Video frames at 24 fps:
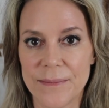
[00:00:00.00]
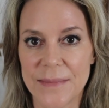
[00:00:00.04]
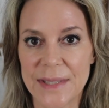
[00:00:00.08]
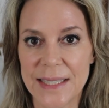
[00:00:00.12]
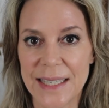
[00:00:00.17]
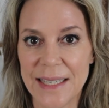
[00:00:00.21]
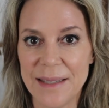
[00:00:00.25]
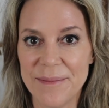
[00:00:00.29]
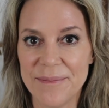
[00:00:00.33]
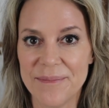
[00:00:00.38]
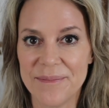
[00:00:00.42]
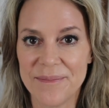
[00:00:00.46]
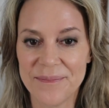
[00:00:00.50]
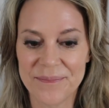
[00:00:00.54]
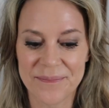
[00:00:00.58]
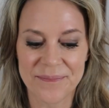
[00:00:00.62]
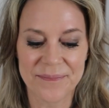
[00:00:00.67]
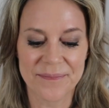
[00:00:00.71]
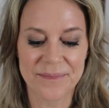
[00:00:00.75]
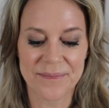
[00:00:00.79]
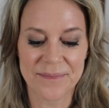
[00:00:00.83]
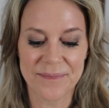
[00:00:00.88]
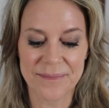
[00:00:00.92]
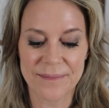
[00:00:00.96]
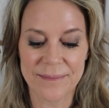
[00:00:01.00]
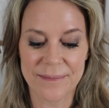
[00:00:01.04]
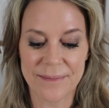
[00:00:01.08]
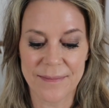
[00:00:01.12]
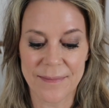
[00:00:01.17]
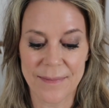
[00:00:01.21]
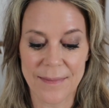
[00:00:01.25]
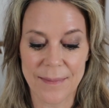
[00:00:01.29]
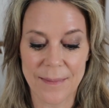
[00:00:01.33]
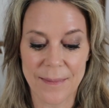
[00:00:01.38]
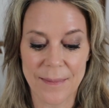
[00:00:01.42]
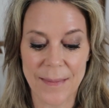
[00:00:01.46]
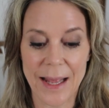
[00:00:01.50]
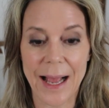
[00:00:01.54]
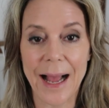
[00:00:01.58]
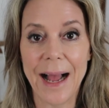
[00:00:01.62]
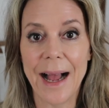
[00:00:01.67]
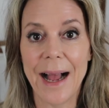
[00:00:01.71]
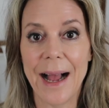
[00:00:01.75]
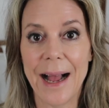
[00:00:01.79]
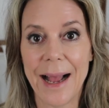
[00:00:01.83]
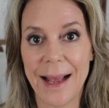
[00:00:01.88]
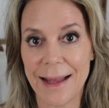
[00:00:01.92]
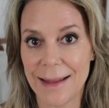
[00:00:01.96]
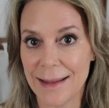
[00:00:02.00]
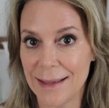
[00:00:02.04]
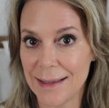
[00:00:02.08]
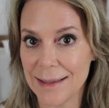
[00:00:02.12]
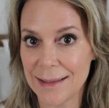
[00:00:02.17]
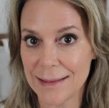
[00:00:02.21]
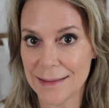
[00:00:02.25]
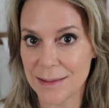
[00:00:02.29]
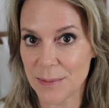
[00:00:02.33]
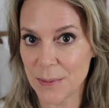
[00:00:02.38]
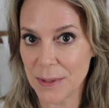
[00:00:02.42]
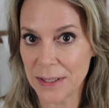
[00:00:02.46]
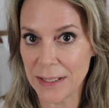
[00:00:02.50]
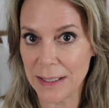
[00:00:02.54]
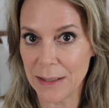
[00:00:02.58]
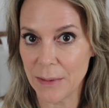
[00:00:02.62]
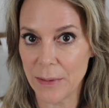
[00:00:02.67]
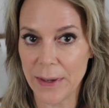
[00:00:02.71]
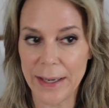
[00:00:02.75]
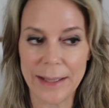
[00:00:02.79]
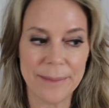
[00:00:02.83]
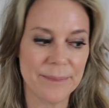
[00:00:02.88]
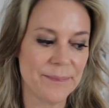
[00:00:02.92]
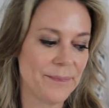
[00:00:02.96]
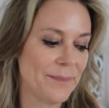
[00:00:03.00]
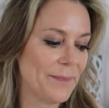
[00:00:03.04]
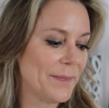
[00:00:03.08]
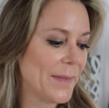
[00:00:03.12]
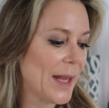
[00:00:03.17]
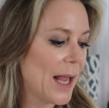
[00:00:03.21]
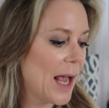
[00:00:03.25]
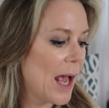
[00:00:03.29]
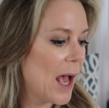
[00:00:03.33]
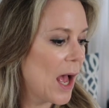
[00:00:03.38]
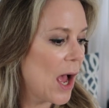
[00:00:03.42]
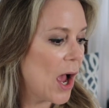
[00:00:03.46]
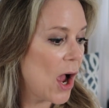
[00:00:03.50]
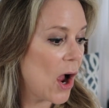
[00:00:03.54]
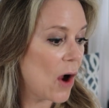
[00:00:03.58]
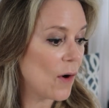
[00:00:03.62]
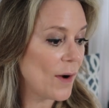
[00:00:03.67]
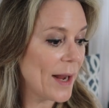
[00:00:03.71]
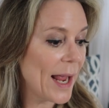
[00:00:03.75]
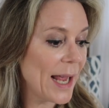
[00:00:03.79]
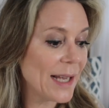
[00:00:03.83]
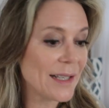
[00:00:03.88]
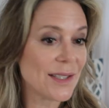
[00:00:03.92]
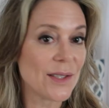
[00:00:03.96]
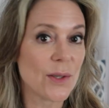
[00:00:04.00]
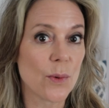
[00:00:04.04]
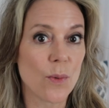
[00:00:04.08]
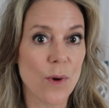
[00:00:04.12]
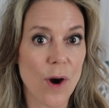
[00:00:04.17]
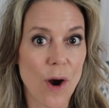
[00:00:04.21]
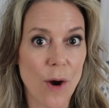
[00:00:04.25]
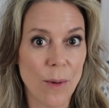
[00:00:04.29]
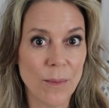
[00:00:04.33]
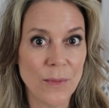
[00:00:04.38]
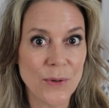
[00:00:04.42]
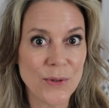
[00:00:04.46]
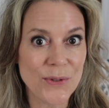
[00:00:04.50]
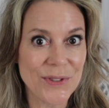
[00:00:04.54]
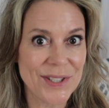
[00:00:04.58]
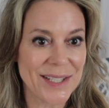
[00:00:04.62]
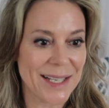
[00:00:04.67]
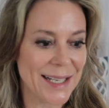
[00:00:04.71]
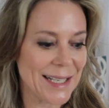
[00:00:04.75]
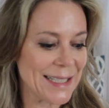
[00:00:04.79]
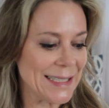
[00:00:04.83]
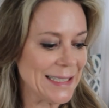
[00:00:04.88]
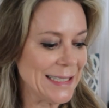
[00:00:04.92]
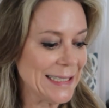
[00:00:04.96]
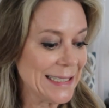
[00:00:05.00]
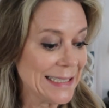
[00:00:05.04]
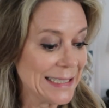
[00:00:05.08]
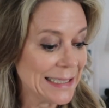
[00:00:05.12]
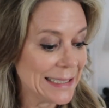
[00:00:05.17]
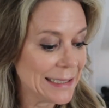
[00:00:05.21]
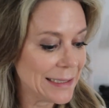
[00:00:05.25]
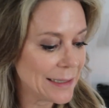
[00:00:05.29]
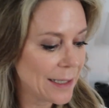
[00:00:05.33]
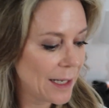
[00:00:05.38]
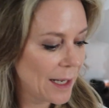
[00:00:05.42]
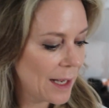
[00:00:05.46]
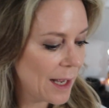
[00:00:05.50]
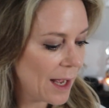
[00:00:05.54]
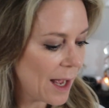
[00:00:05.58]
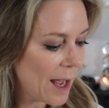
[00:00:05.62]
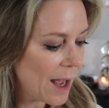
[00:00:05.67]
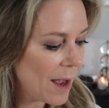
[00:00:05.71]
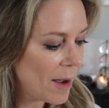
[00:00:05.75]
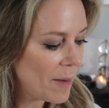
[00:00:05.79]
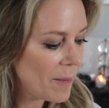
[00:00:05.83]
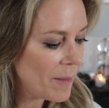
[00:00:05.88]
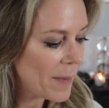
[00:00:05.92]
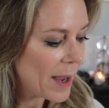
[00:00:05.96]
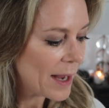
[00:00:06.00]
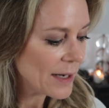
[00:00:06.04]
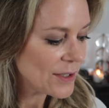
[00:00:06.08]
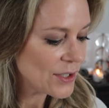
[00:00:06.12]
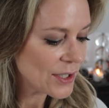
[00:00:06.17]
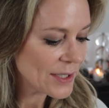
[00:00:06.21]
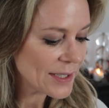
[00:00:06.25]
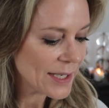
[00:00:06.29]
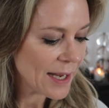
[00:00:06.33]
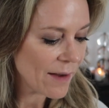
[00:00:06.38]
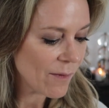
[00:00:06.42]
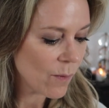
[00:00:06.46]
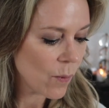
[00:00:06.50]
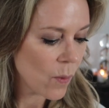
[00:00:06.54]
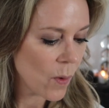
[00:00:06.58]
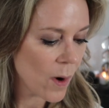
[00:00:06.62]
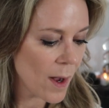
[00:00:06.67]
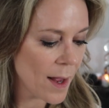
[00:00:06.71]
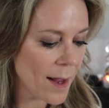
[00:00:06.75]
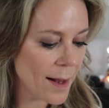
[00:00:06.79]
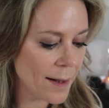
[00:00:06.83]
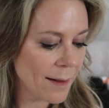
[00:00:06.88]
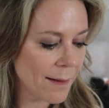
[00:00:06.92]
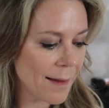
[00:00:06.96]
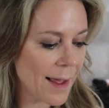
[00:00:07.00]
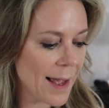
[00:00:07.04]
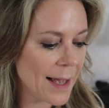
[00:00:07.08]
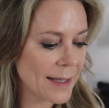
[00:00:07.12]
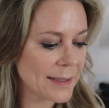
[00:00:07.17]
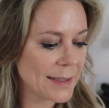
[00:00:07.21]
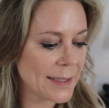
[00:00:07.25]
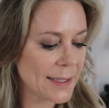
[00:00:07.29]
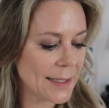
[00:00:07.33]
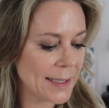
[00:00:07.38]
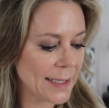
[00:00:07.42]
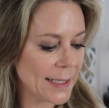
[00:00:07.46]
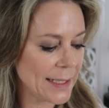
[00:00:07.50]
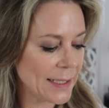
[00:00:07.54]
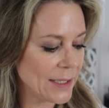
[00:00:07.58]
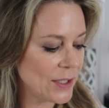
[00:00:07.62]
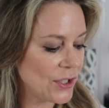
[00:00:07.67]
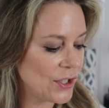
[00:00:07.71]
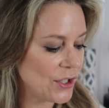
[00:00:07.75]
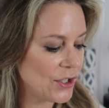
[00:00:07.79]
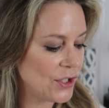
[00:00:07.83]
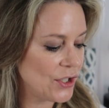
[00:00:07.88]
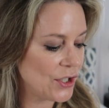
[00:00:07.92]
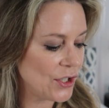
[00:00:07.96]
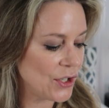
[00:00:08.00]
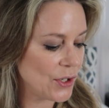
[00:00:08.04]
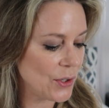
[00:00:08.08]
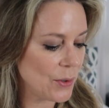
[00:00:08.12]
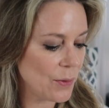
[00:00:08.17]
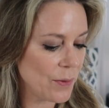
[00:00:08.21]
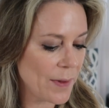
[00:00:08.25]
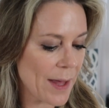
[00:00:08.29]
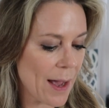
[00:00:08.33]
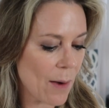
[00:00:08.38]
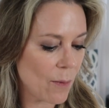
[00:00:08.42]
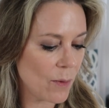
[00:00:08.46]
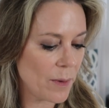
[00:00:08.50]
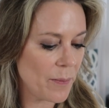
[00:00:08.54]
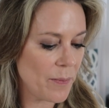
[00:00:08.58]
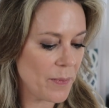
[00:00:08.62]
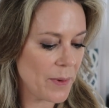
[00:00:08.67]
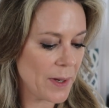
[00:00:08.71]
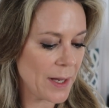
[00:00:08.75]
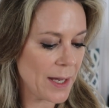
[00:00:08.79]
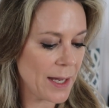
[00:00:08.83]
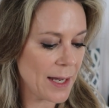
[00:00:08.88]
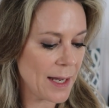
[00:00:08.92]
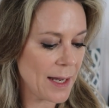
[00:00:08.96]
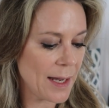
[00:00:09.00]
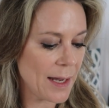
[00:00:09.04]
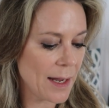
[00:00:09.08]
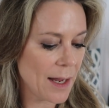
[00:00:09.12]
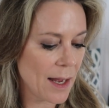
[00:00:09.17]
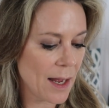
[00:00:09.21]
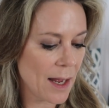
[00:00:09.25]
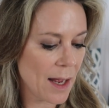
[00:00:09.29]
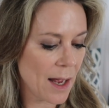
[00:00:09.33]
See? I think it's really great. Okay, so we're almost done. I just have one last thing to do. That would be